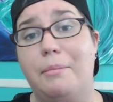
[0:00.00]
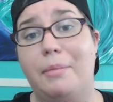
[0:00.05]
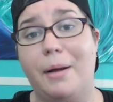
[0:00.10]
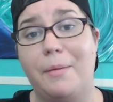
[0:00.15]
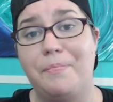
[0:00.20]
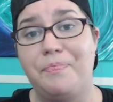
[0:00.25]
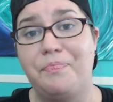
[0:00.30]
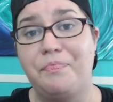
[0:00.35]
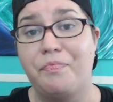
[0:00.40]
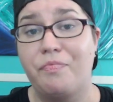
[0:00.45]

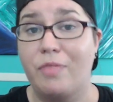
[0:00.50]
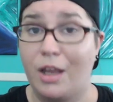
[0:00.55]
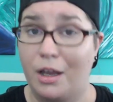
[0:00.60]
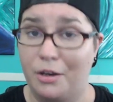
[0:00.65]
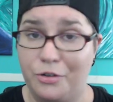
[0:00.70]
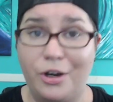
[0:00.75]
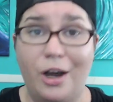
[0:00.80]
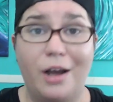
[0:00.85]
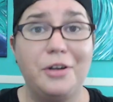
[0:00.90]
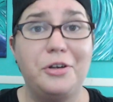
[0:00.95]
But
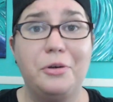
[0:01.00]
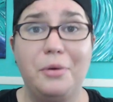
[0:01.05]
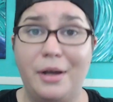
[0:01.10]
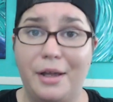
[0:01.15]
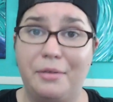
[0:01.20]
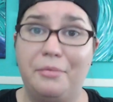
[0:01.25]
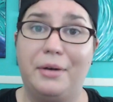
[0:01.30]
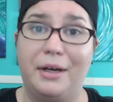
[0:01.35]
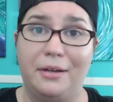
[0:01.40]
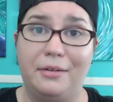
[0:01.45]
Joshua
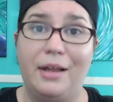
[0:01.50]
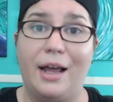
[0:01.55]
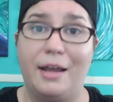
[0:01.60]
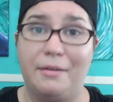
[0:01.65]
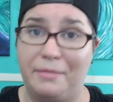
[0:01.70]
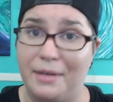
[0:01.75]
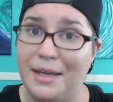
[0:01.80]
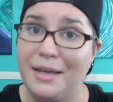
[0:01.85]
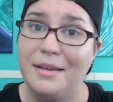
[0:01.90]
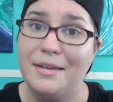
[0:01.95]
in real
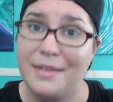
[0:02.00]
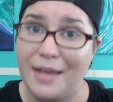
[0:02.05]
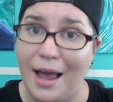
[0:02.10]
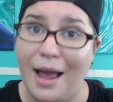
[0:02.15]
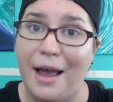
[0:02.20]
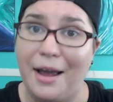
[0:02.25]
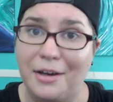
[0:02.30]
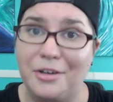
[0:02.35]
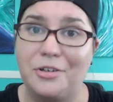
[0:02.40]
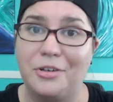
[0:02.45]
life is
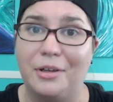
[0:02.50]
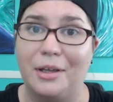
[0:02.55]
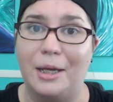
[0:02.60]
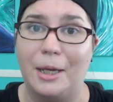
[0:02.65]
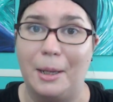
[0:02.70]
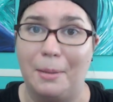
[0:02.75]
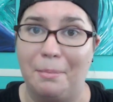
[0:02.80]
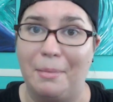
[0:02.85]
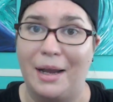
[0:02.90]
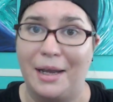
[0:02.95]

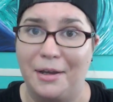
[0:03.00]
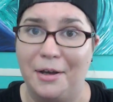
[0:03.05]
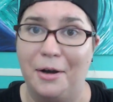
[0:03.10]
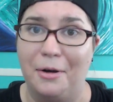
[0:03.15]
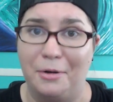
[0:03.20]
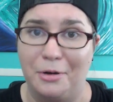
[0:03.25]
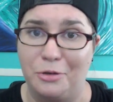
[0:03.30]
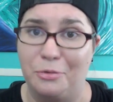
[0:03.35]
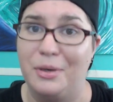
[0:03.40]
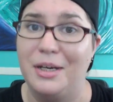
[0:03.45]
actually my coach.